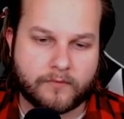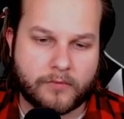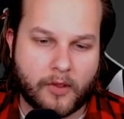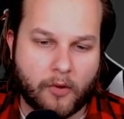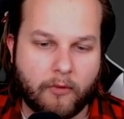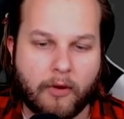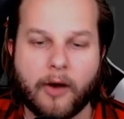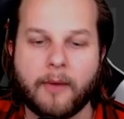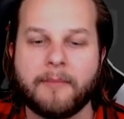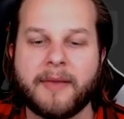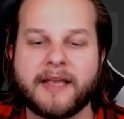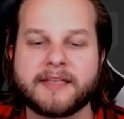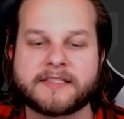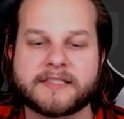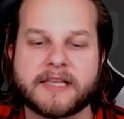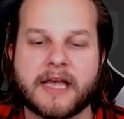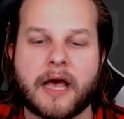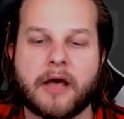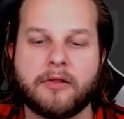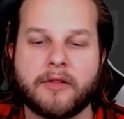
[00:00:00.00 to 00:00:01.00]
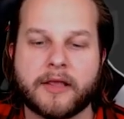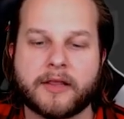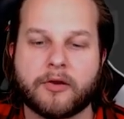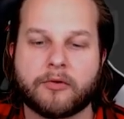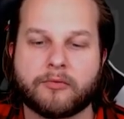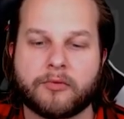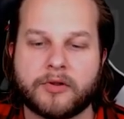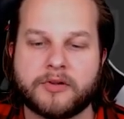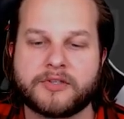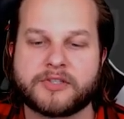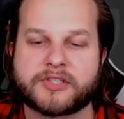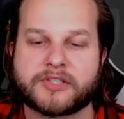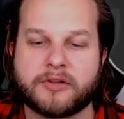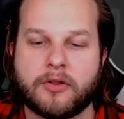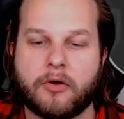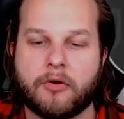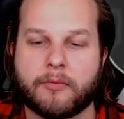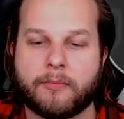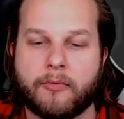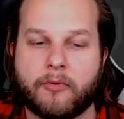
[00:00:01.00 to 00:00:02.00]
While it may sound like a really
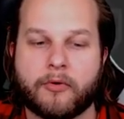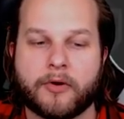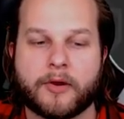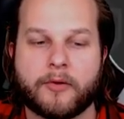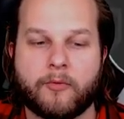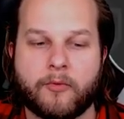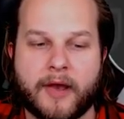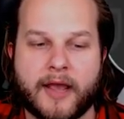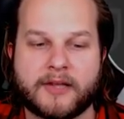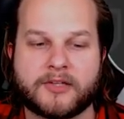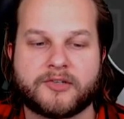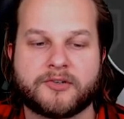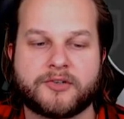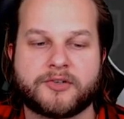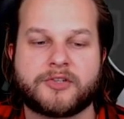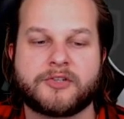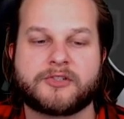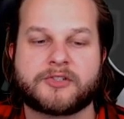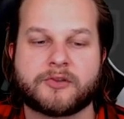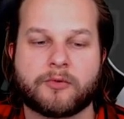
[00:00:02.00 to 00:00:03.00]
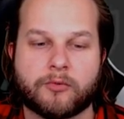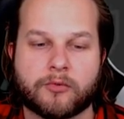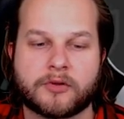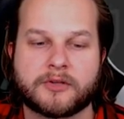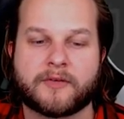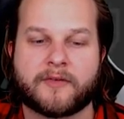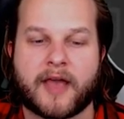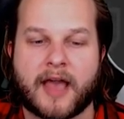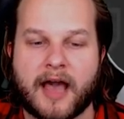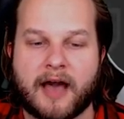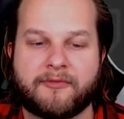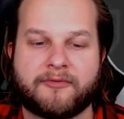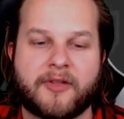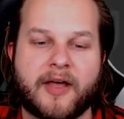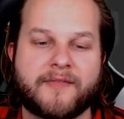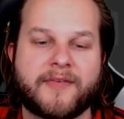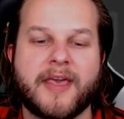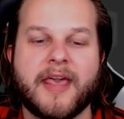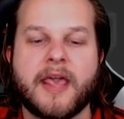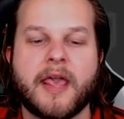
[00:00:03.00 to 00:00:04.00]
slow or boring way to introduce the world of Half
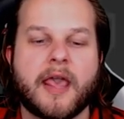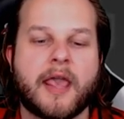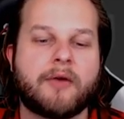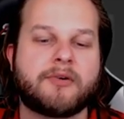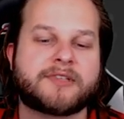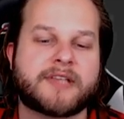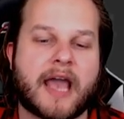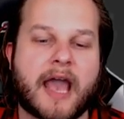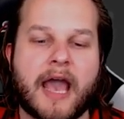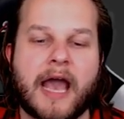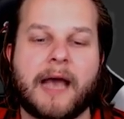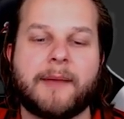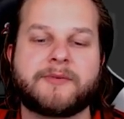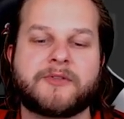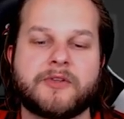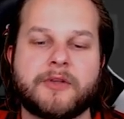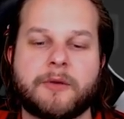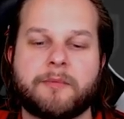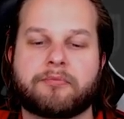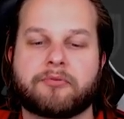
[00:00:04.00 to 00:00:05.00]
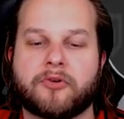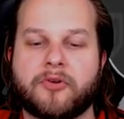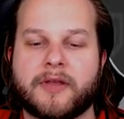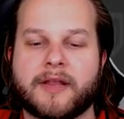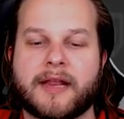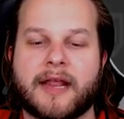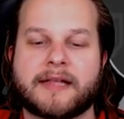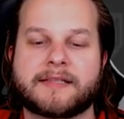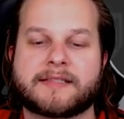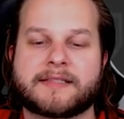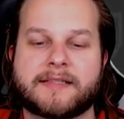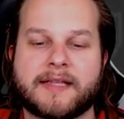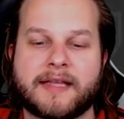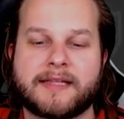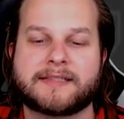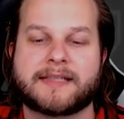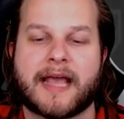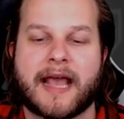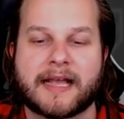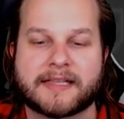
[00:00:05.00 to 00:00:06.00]
Life, it was absolutely brilliant as
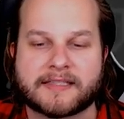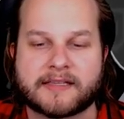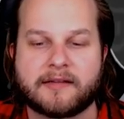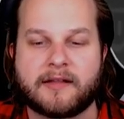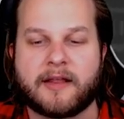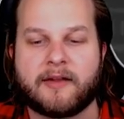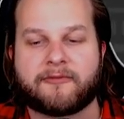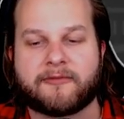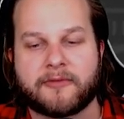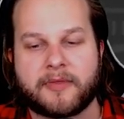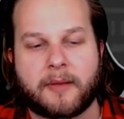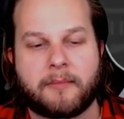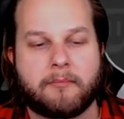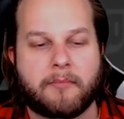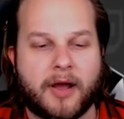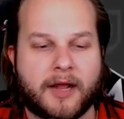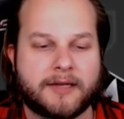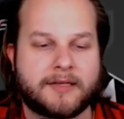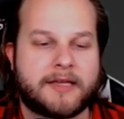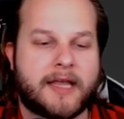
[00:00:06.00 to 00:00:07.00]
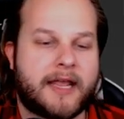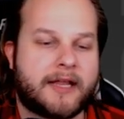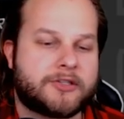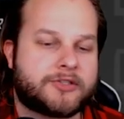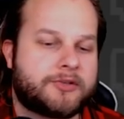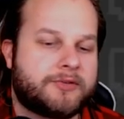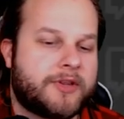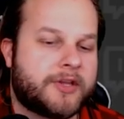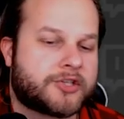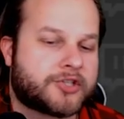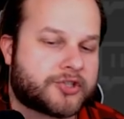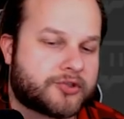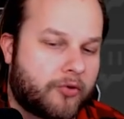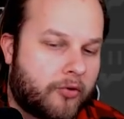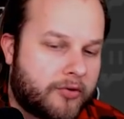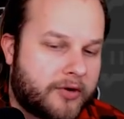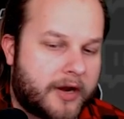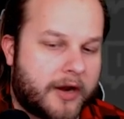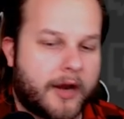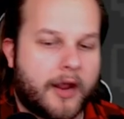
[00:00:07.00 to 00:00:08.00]
things escalate from the mundane to the
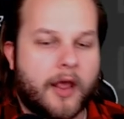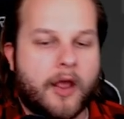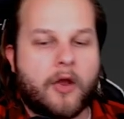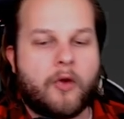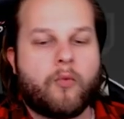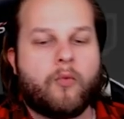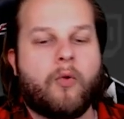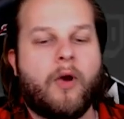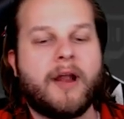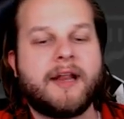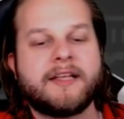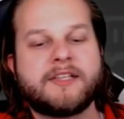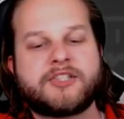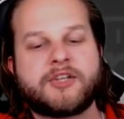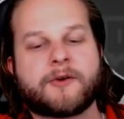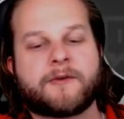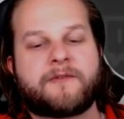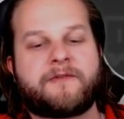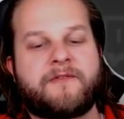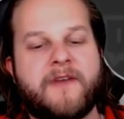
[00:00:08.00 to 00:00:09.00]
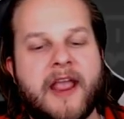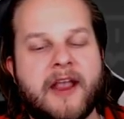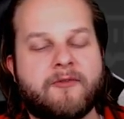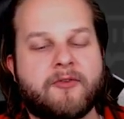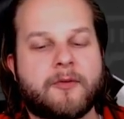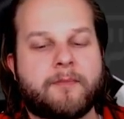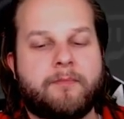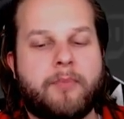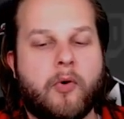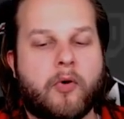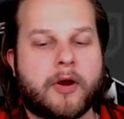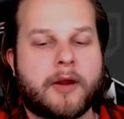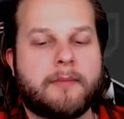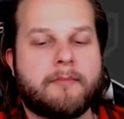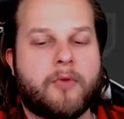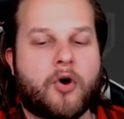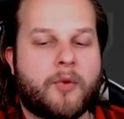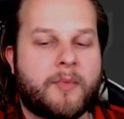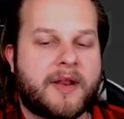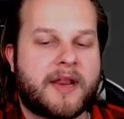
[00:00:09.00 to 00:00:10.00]
extraordinary. What is your favorite boring
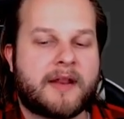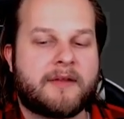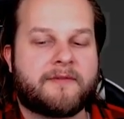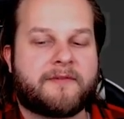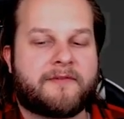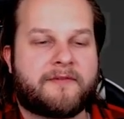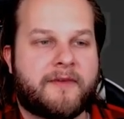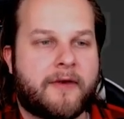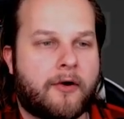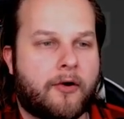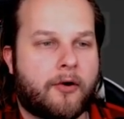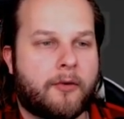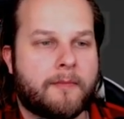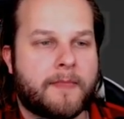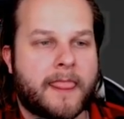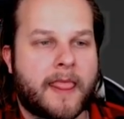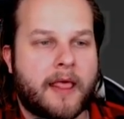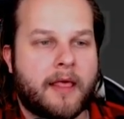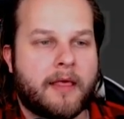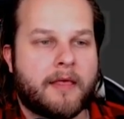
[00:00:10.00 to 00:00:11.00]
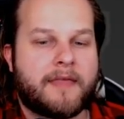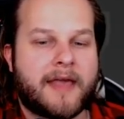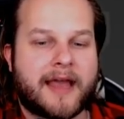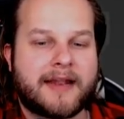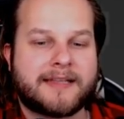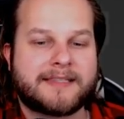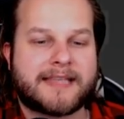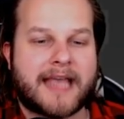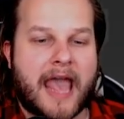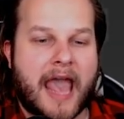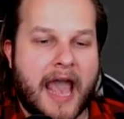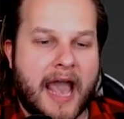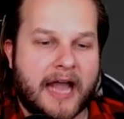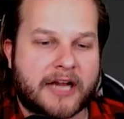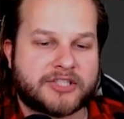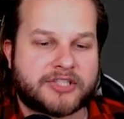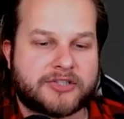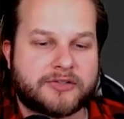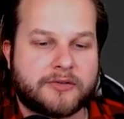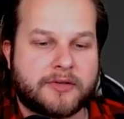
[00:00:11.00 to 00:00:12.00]
moment in film that is
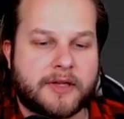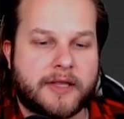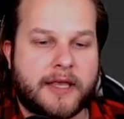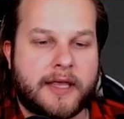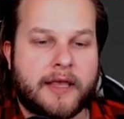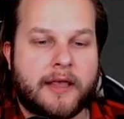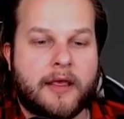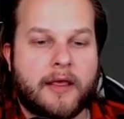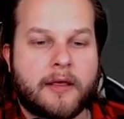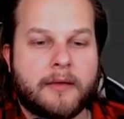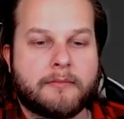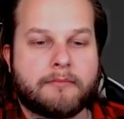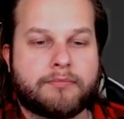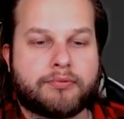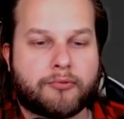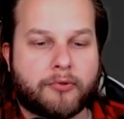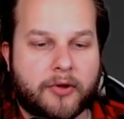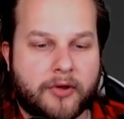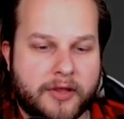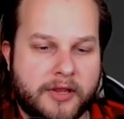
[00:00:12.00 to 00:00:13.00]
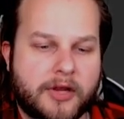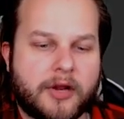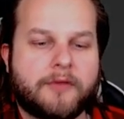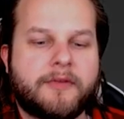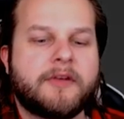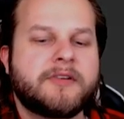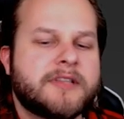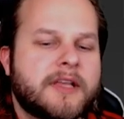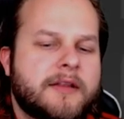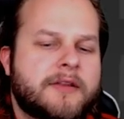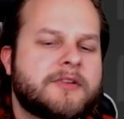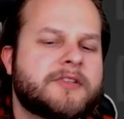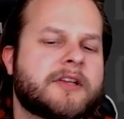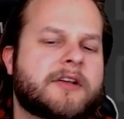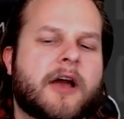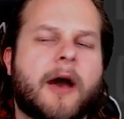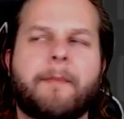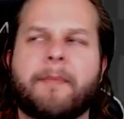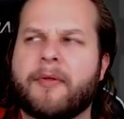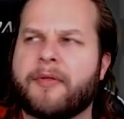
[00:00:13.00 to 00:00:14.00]
actually brilliant? You know, there's a there's a
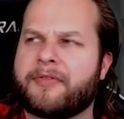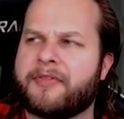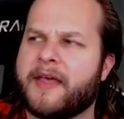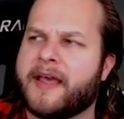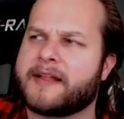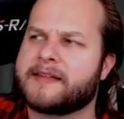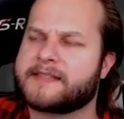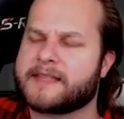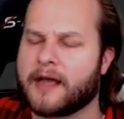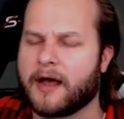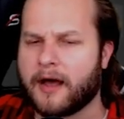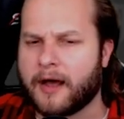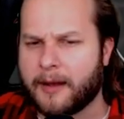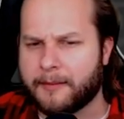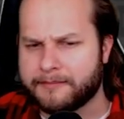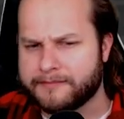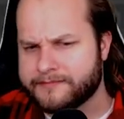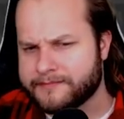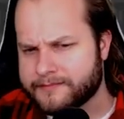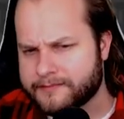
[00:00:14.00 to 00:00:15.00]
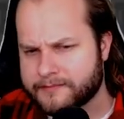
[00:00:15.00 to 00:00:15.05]
couple of things. Um,